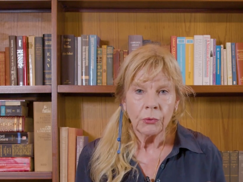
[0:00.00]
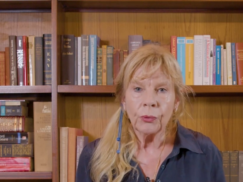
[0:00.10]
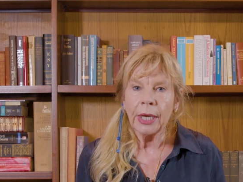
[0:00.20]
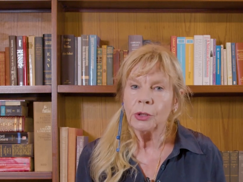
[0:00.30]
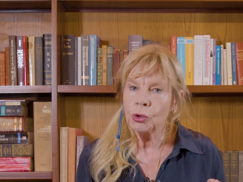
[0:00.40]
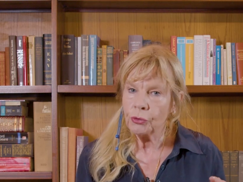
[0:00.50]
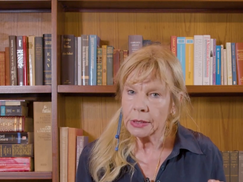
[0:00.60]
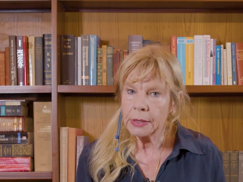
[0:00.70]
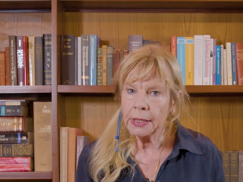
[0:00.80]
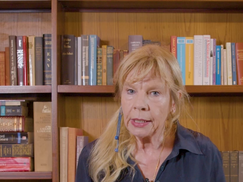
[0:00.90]
range or
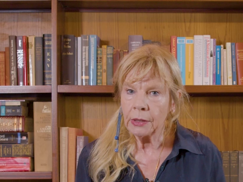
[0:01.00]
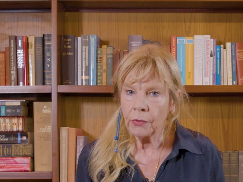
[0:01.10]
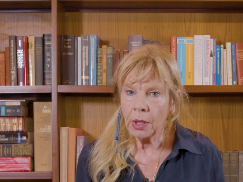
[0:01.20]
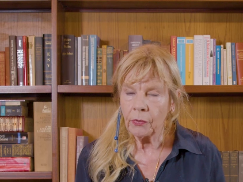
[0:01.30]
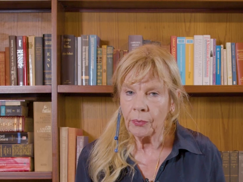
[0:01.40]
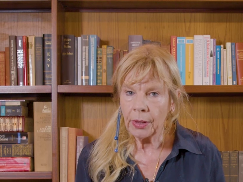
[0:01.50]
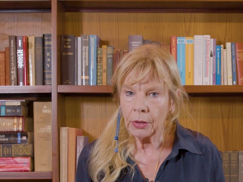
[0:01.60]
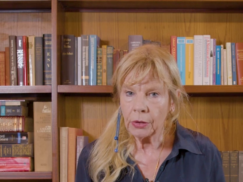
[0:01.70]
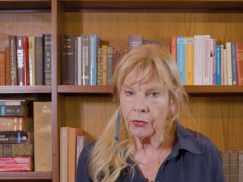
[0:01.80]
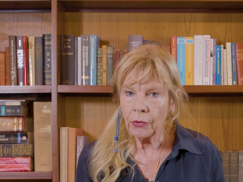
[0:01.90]
extent of
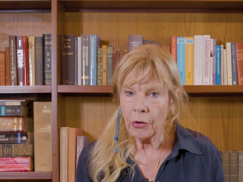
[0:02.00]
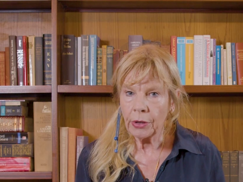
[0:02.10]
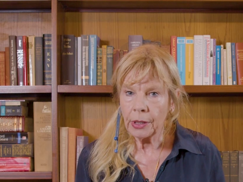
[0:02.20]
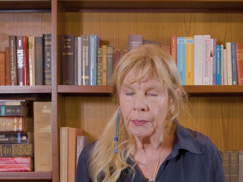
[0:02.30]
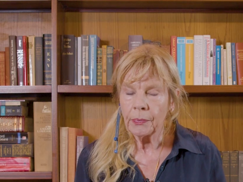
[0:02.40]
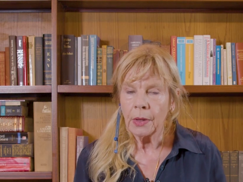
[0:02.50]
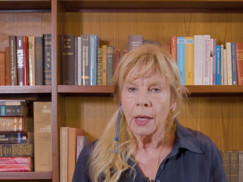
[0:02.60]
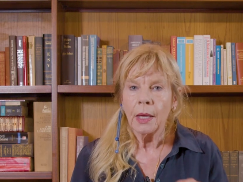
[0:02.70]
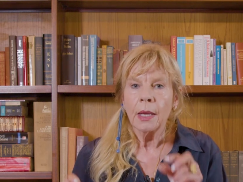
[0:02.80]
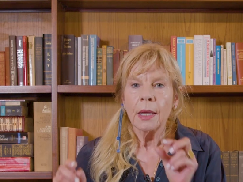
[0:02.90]
governmental authority.
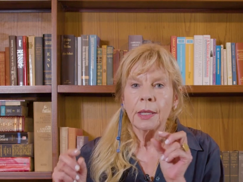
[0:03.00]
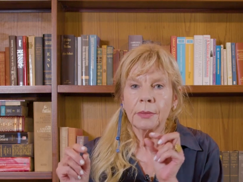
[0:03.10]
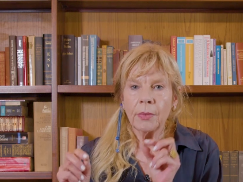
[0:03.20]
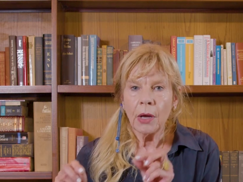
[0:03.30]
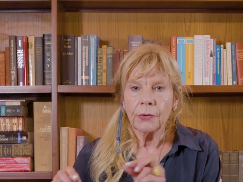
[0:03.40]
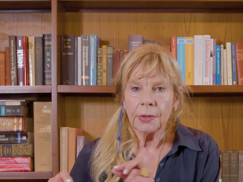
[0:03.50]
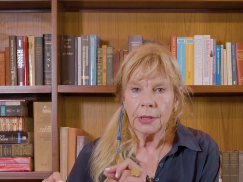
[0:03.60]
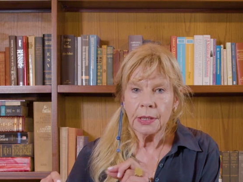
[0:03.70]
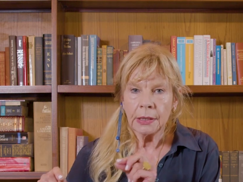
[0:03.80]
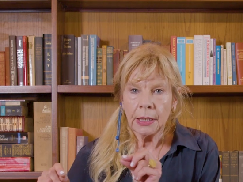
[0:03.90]

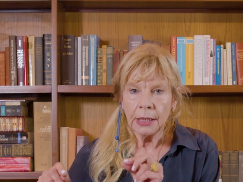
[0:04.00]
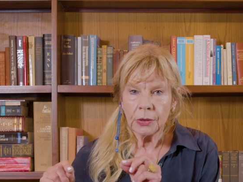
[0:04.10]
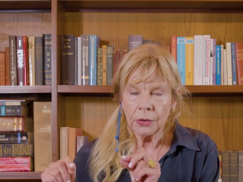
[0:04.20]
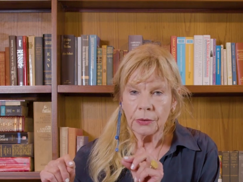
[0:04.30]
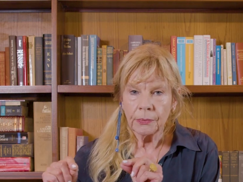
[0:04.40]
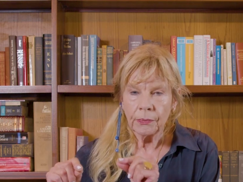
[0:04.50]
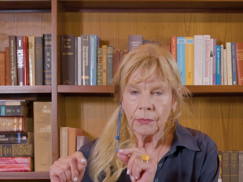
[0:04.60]
Democracy is an answer